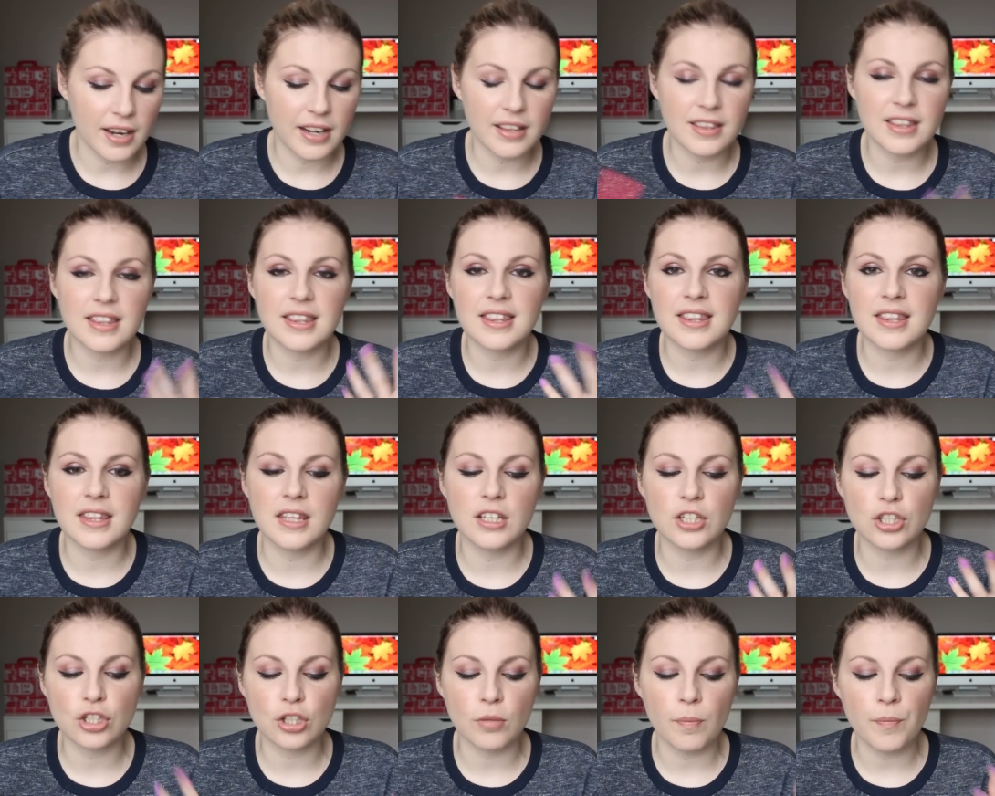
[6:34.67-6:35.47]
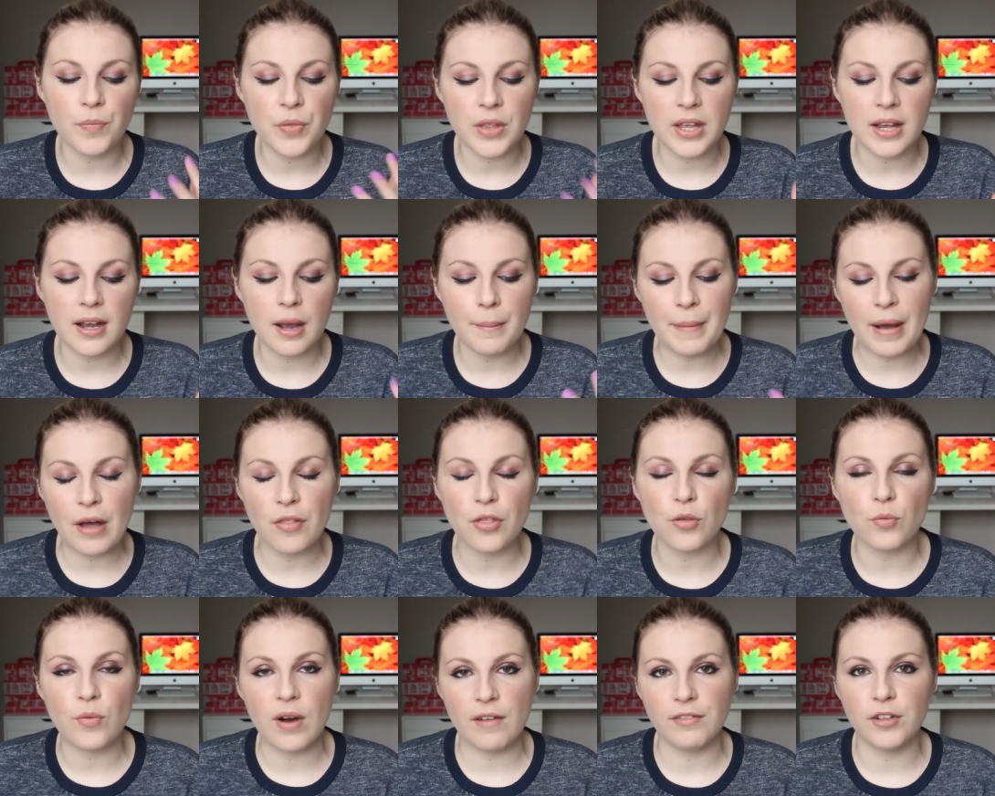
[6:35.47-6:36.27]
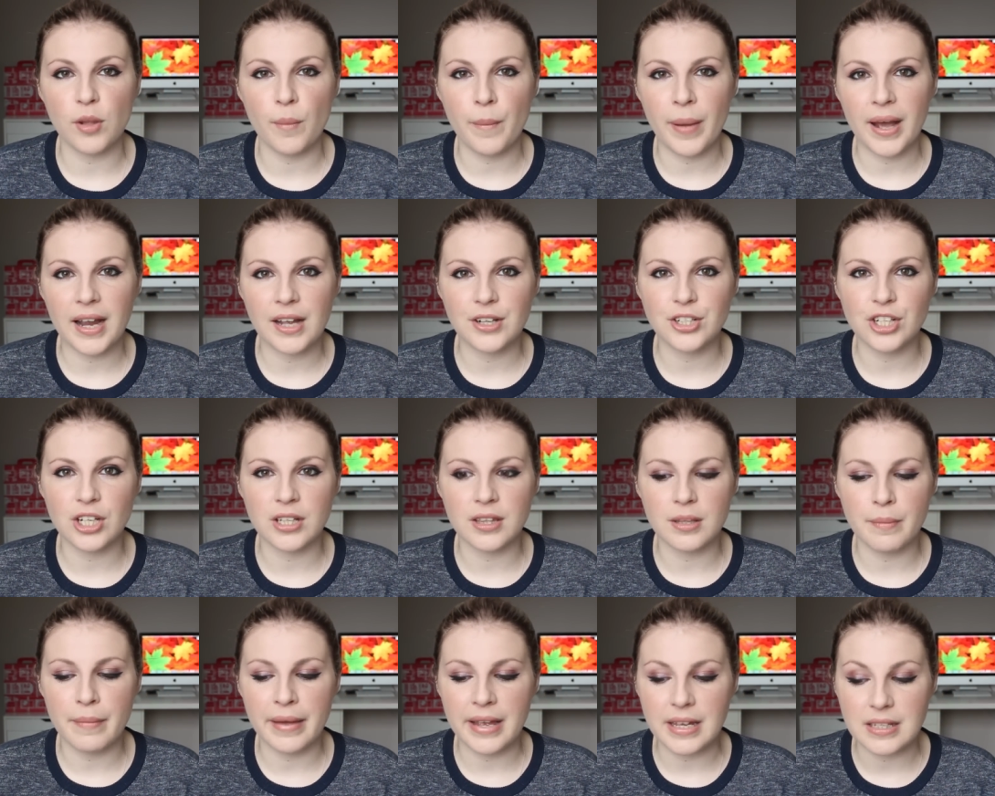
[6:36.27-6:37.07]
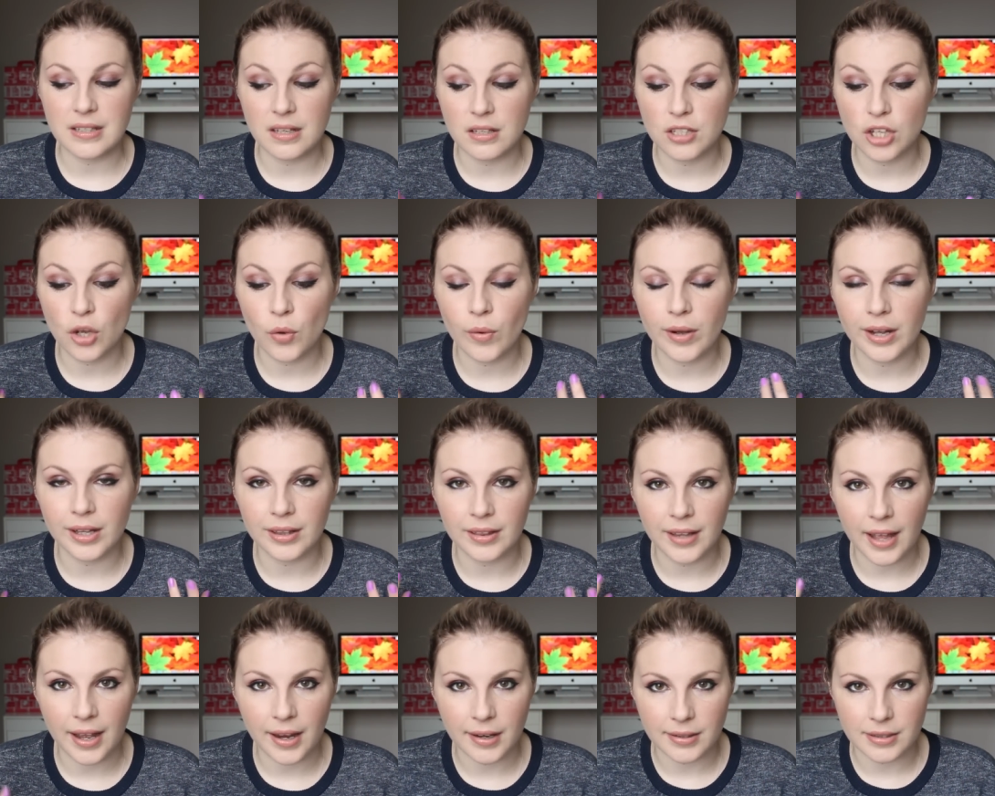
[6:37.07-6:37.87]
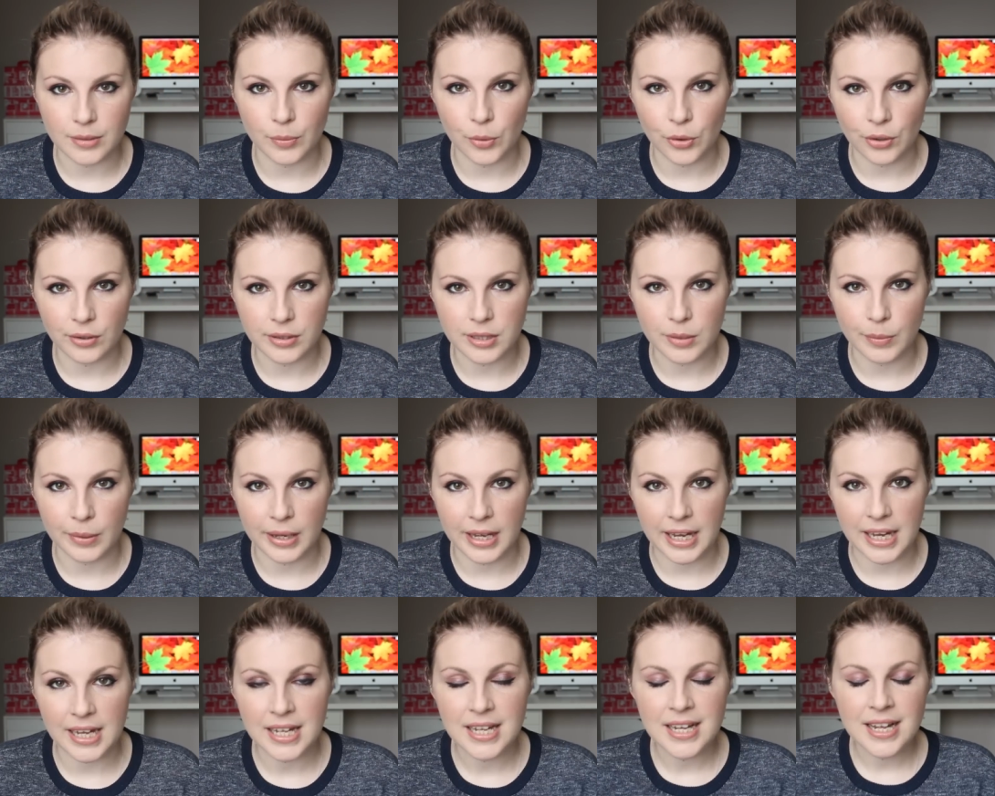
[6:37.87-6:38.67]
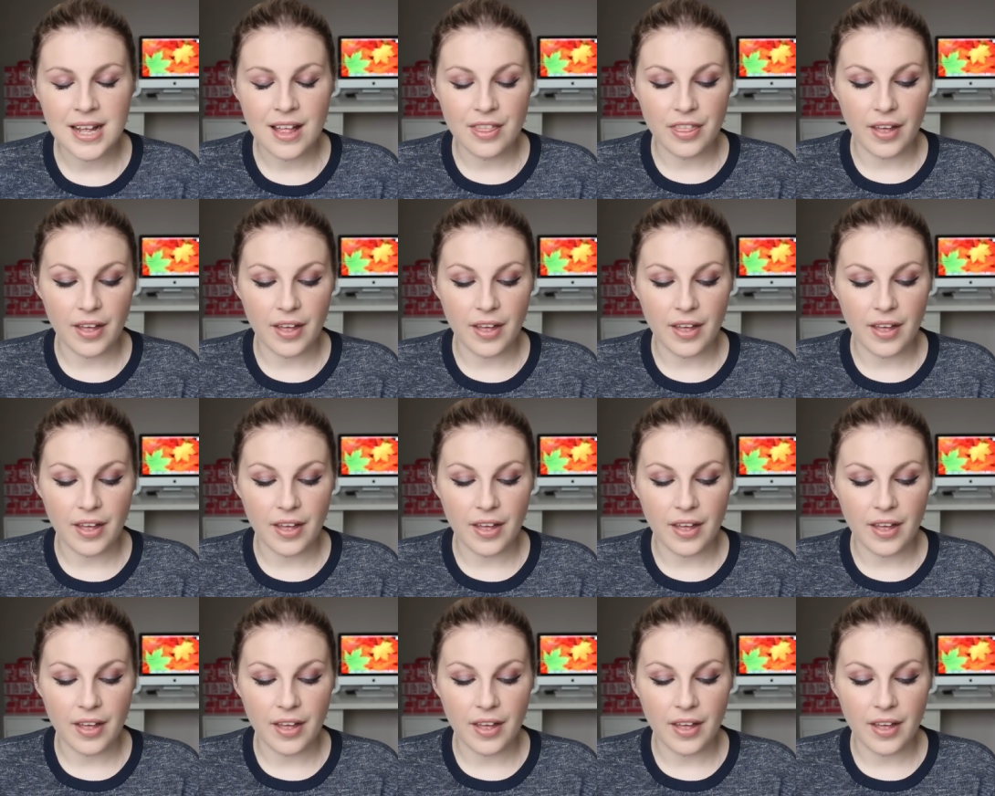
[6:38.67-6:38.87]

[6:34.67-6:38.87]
And there's something about the Revlon packaging that makes it so collectible to me,